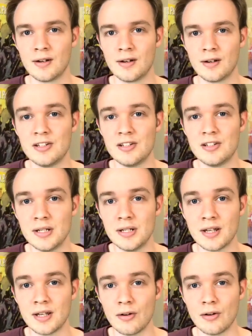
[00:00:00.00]
I
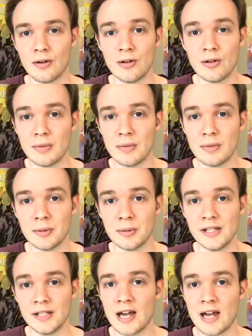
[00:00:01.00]
admit that all of my
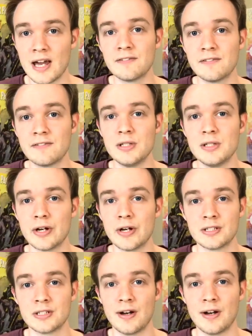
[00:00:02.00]
beliefs have to be
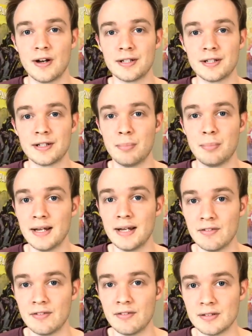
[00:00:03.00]
justified by
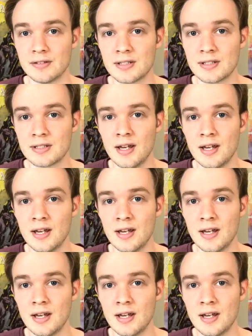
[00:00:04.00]
evidence.